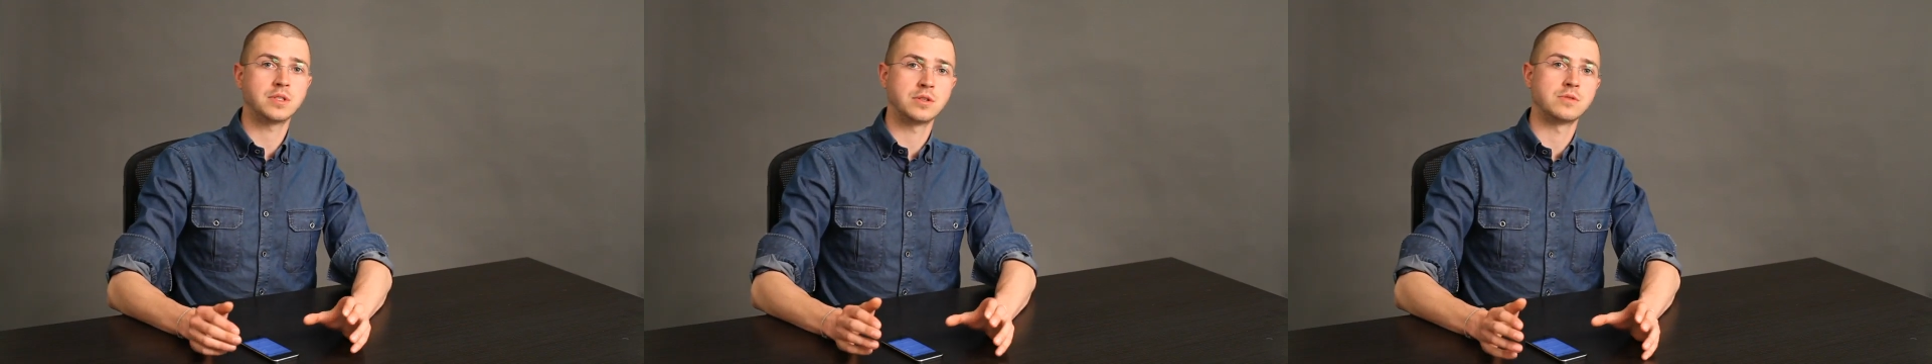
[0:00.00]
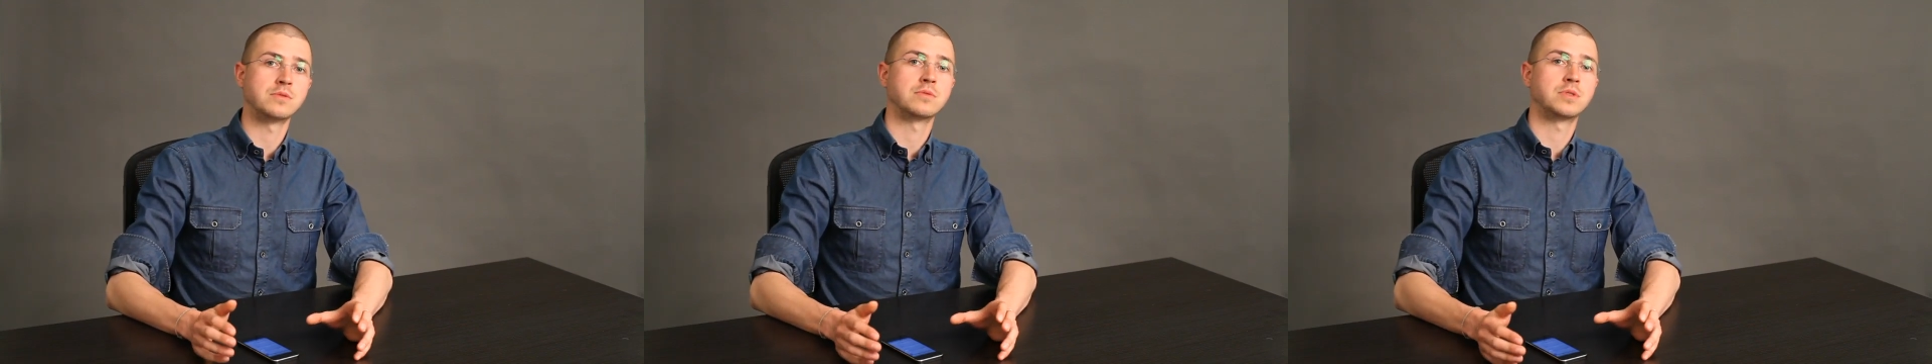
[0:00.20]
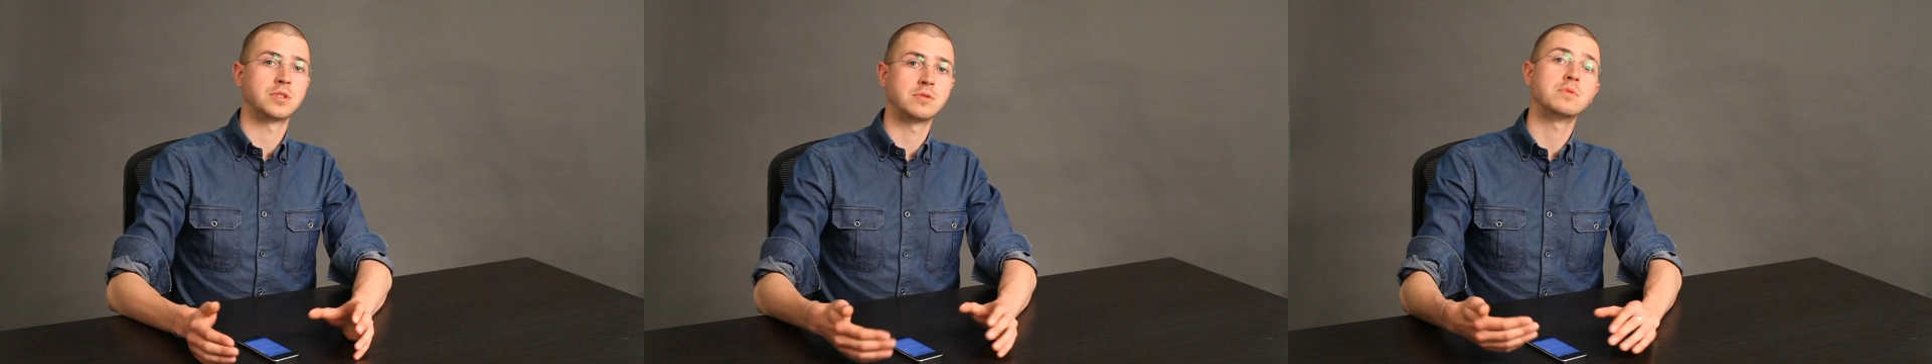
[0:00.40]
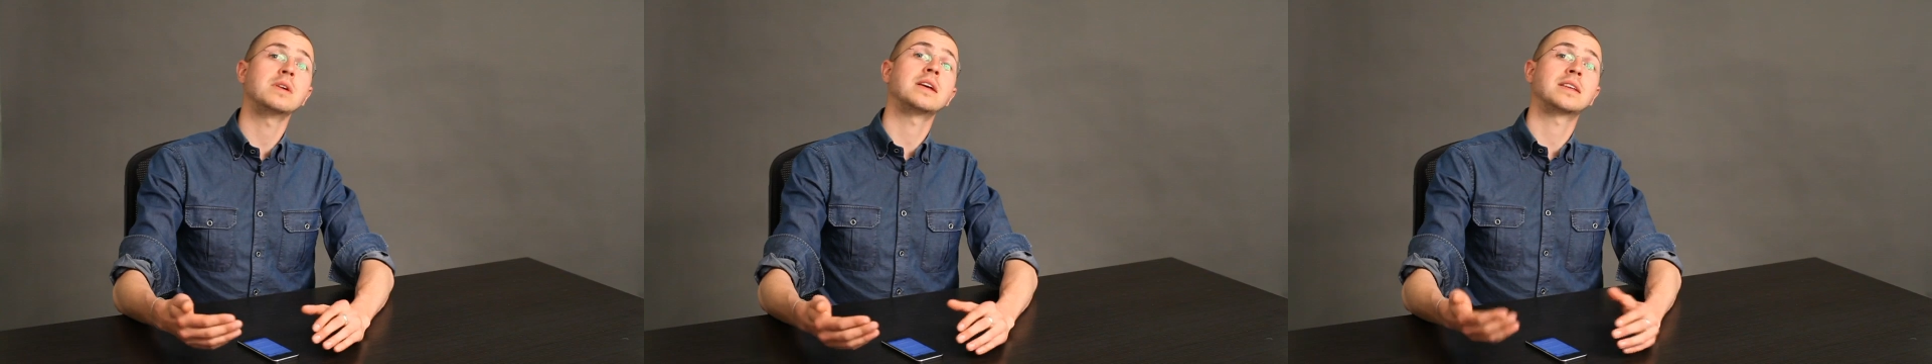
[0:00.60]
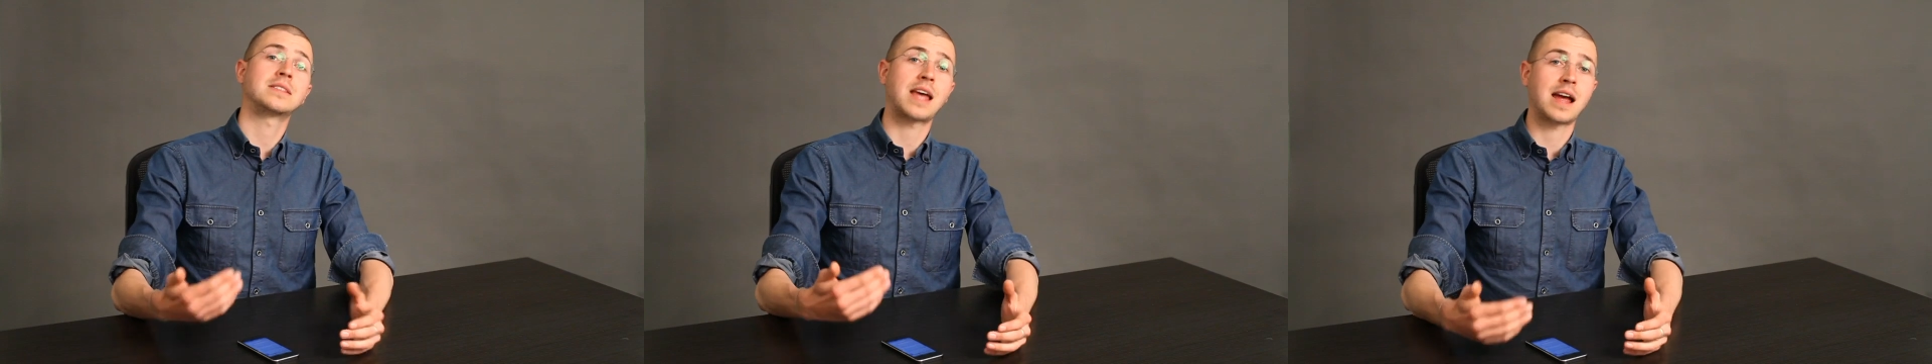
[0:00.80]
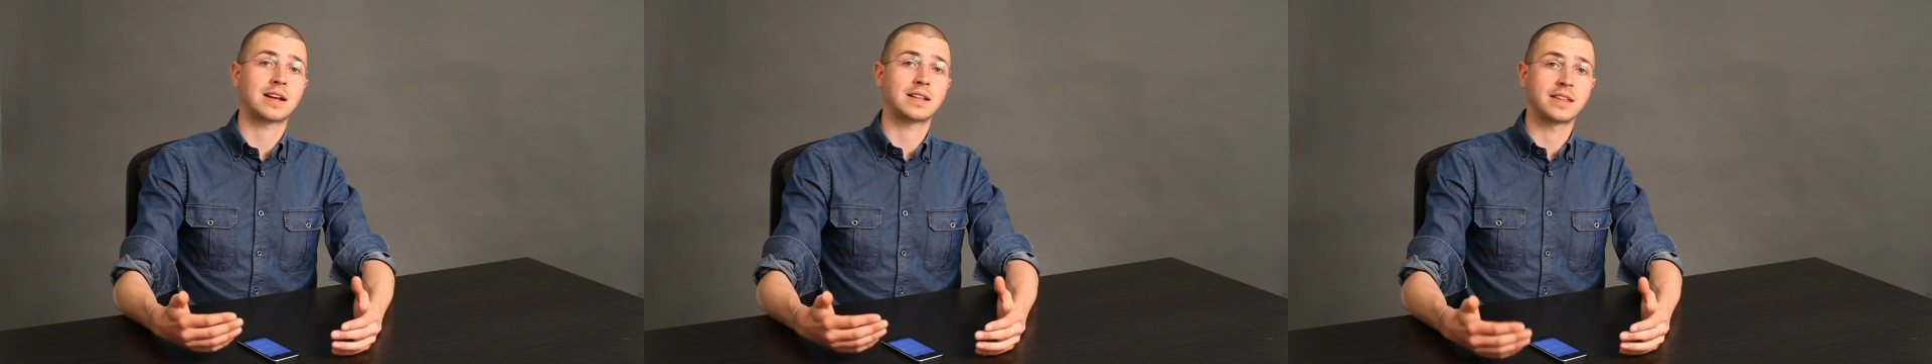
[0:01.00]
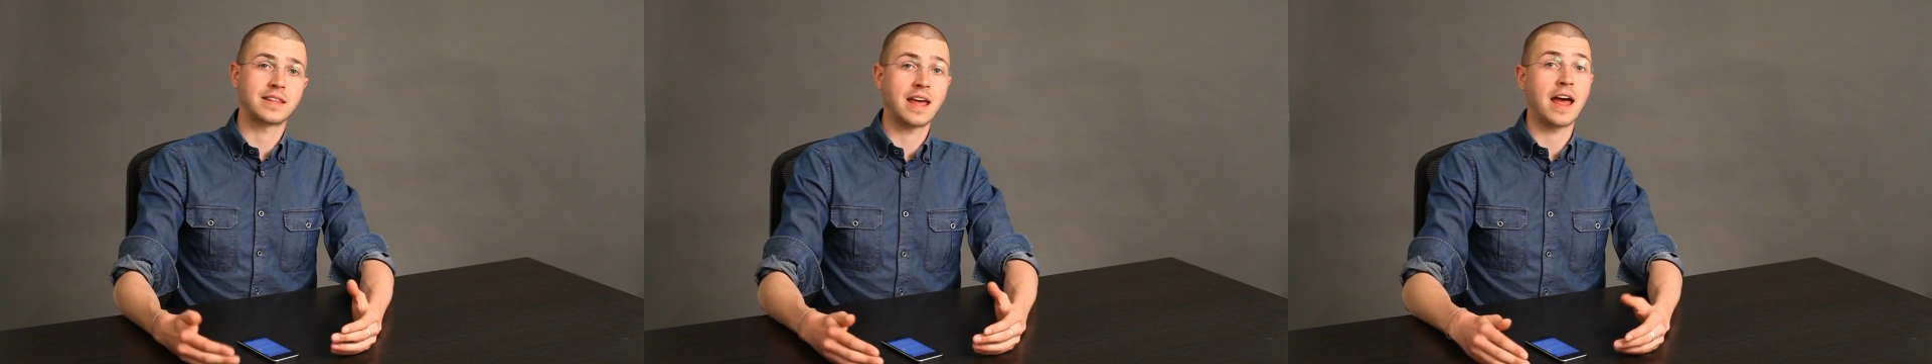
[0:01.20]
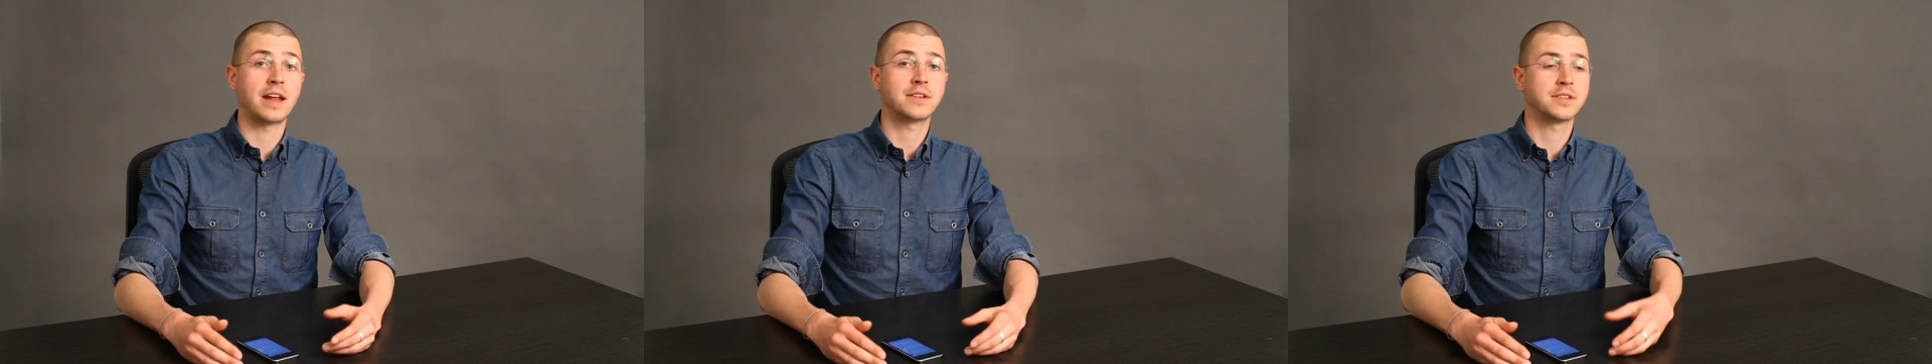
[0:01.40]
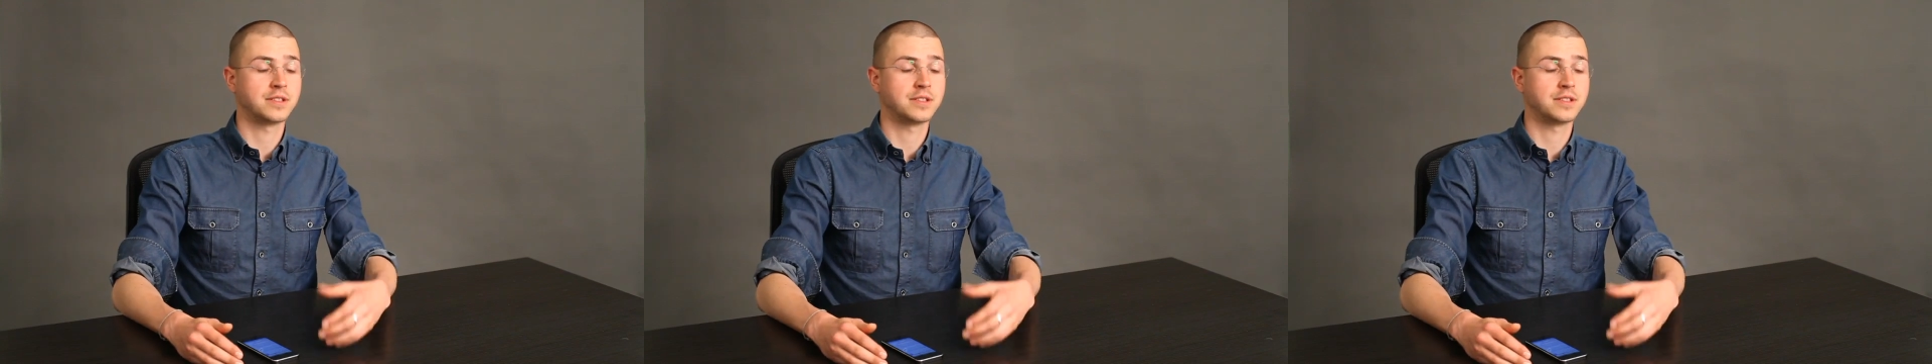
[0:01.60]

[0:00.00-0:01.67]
to do exactly that,